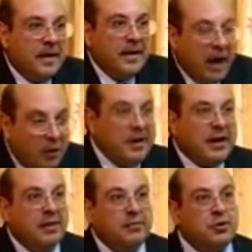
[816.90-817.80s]
Now we
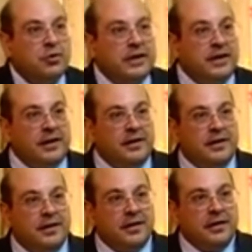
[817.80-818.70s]
come to the
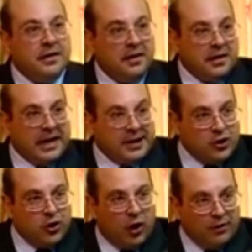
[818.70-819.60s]

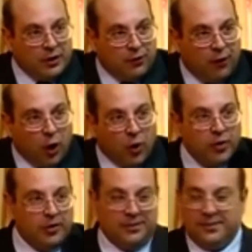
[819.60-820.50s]
case law which
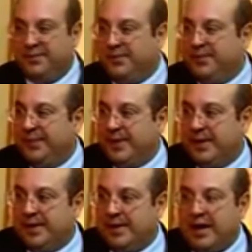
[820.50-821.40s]
followed
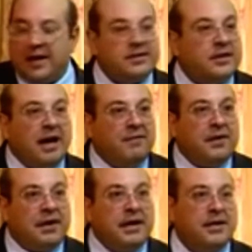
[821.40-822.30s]

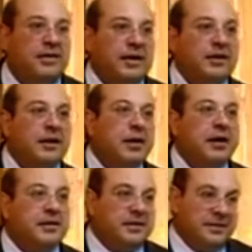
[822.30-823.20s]
after Keshavananda
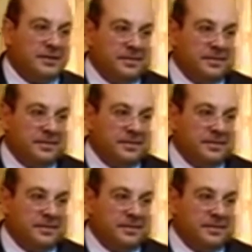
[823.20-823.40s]
Bharati.